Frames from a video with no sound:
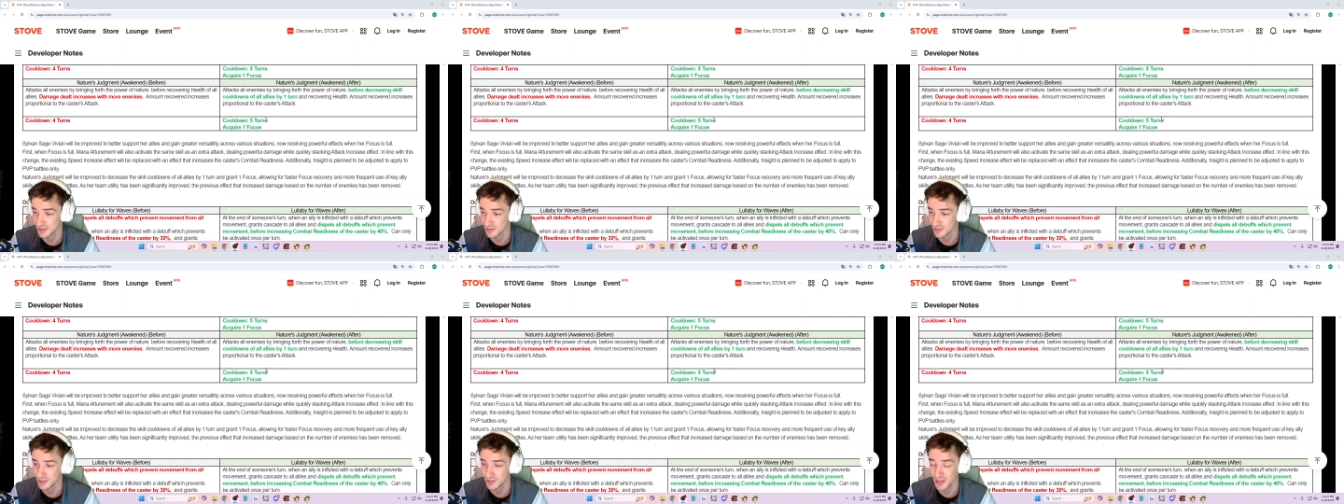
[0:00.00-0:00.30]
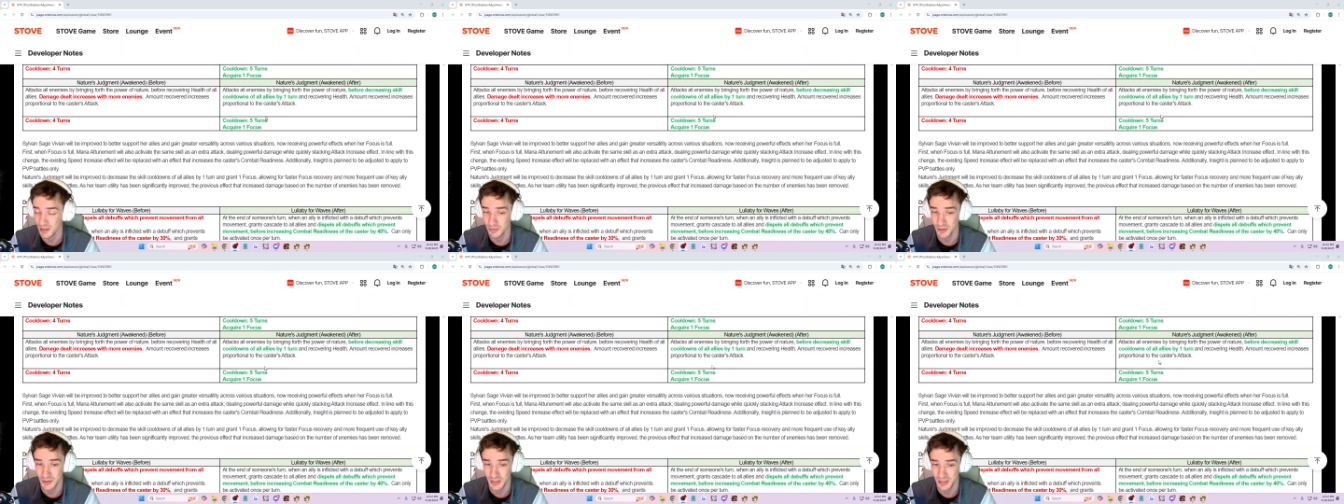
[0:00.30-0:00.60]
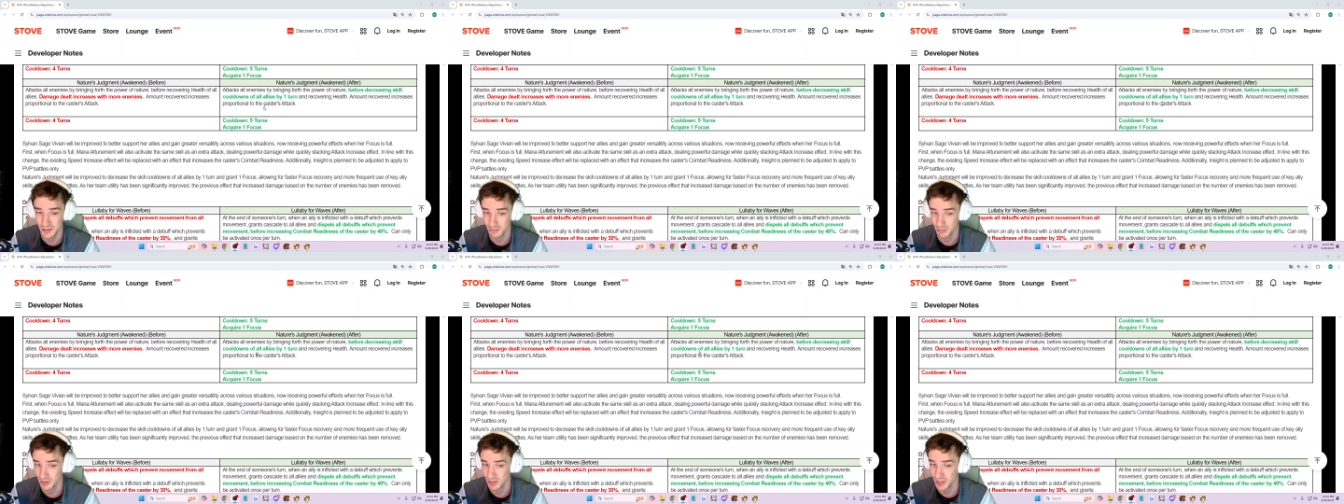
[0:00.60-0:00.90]
the double
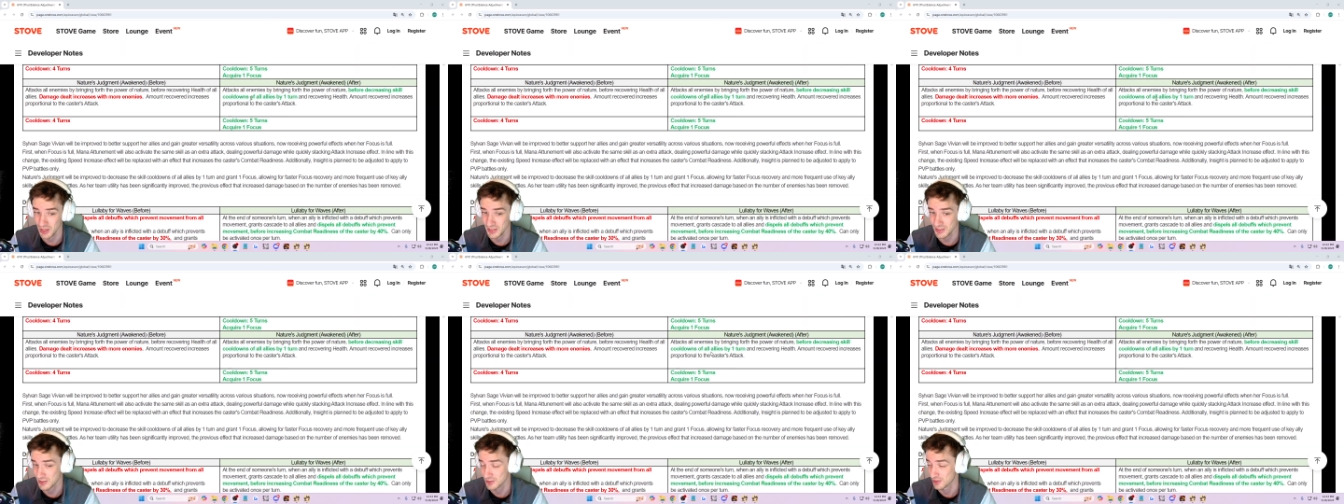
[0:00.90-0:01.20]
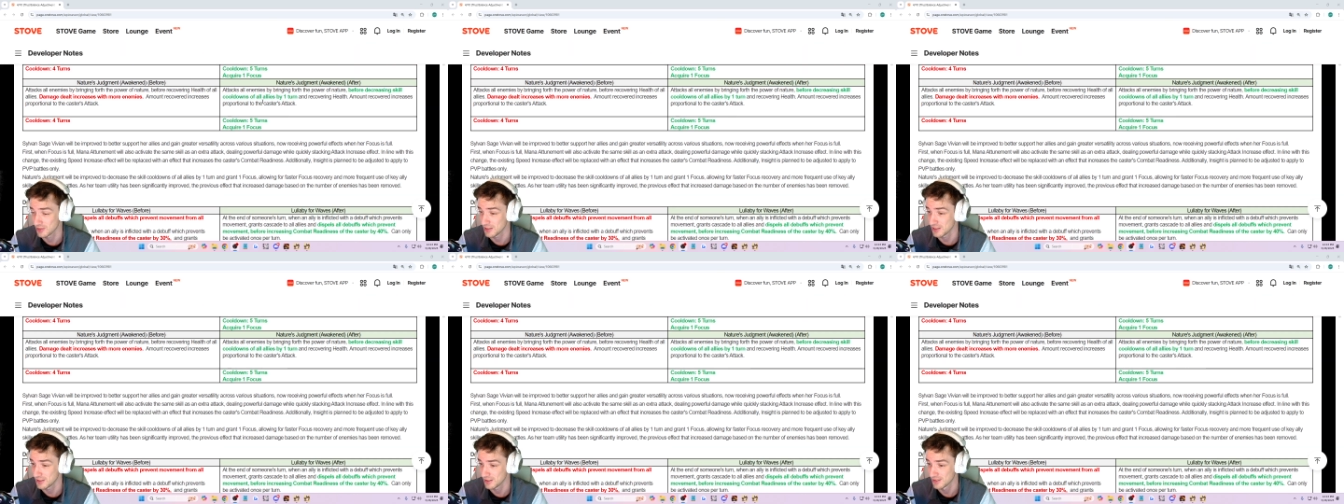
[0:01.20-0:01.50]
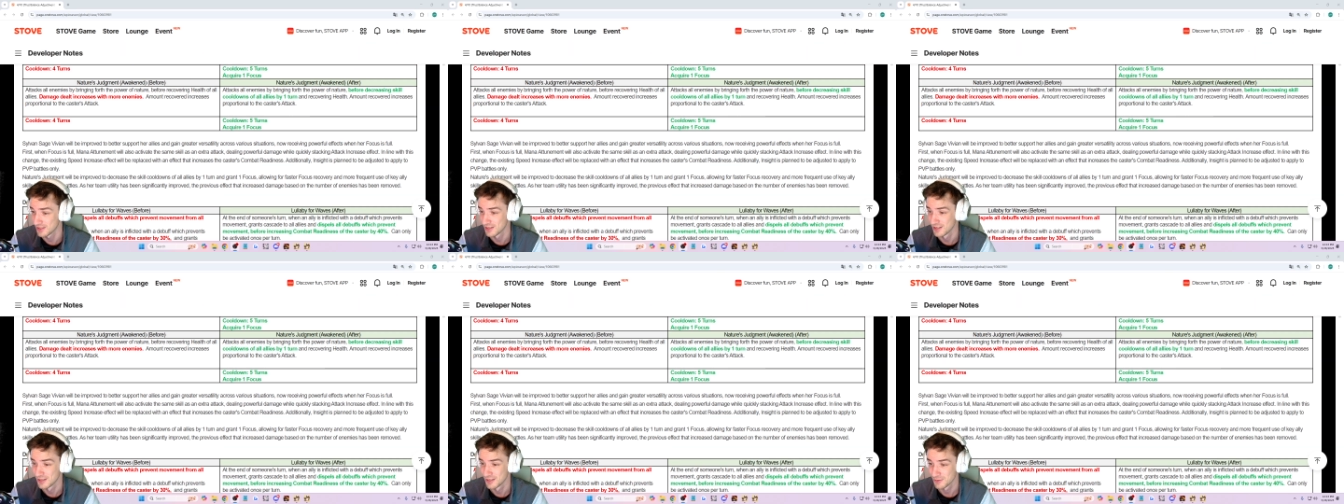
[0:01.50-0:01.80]
hit plus the
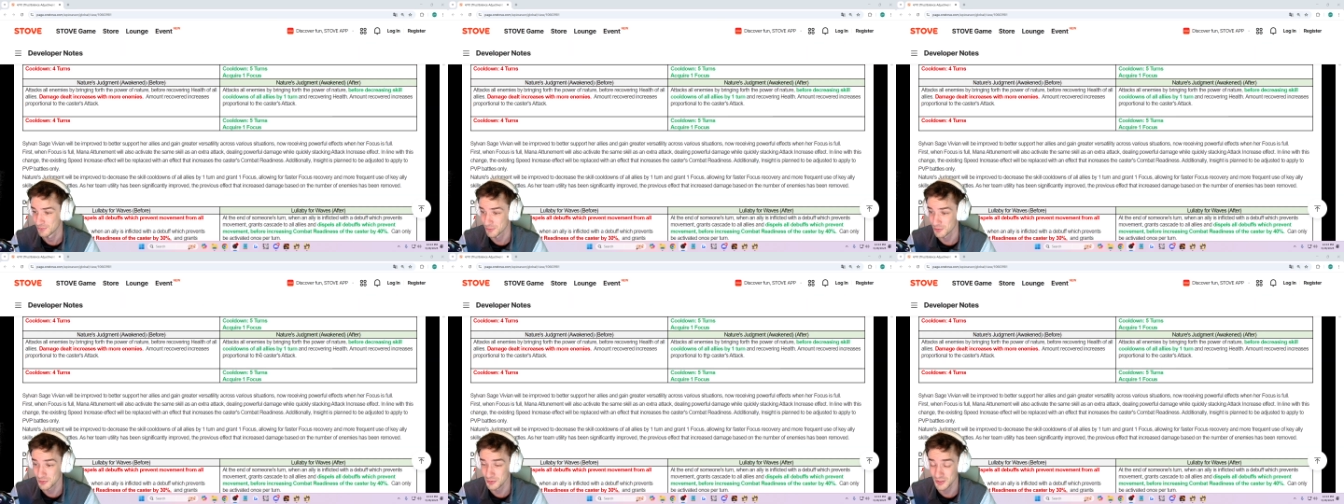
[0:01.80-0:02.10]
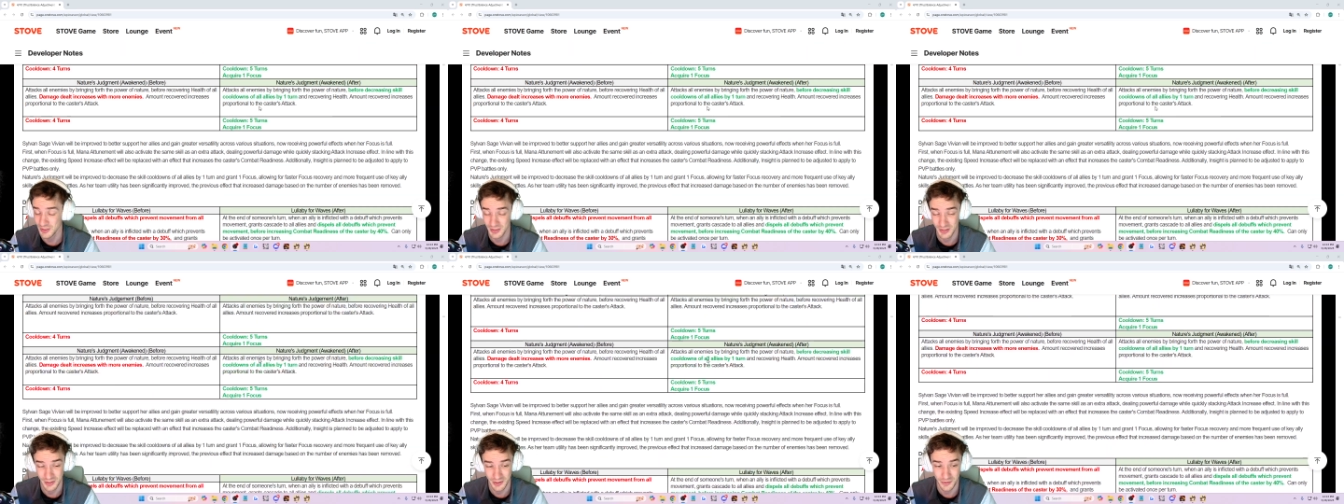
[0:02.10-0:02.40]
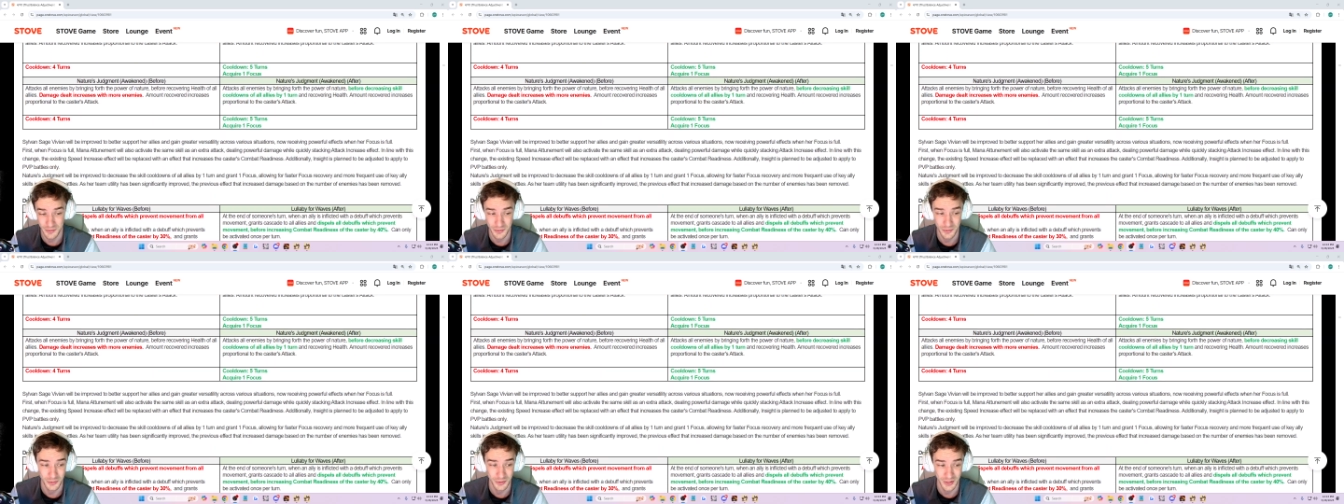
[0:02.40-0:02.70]
reducing
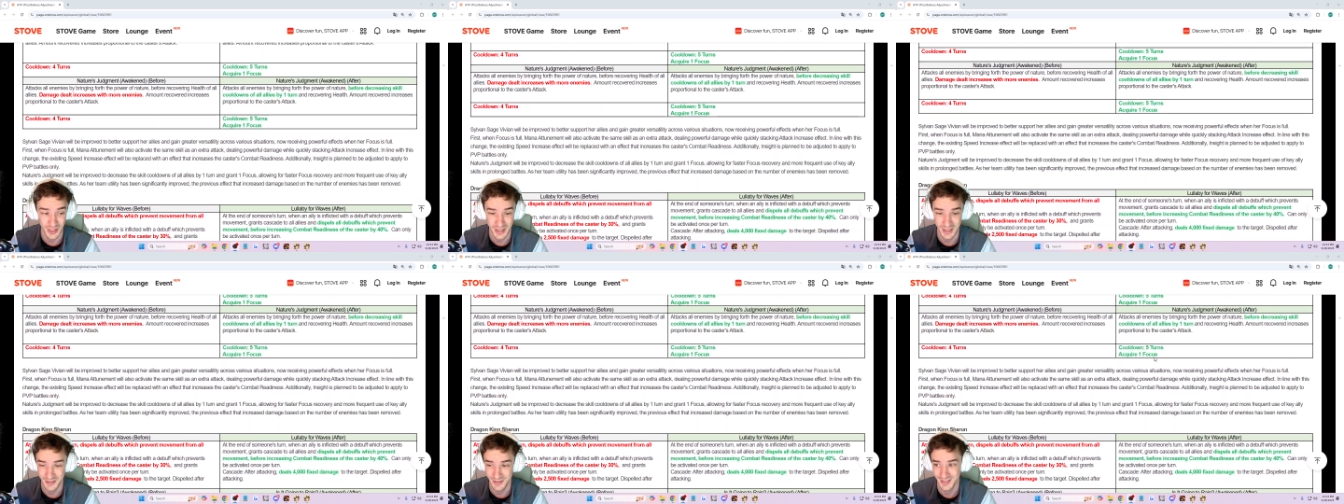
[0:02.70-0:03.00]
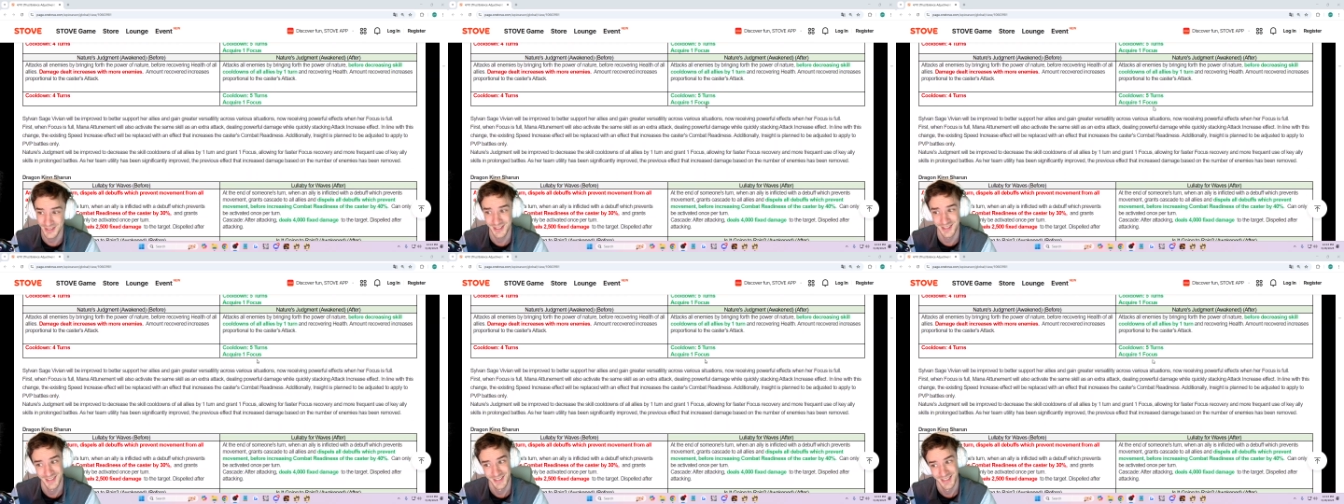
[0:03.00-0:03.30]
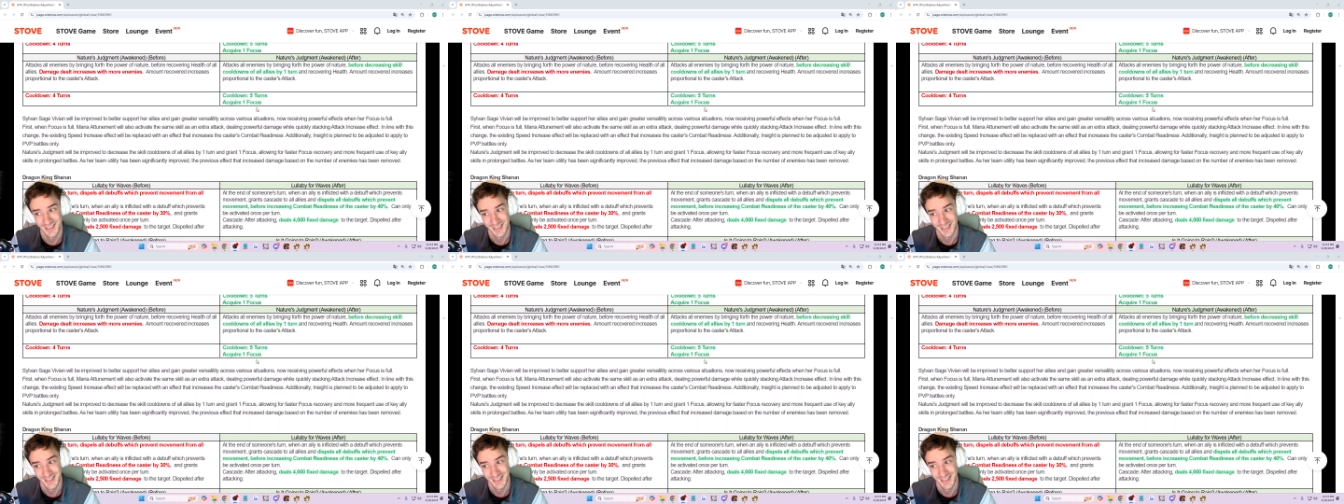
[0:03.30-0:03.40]
skill cooldowns.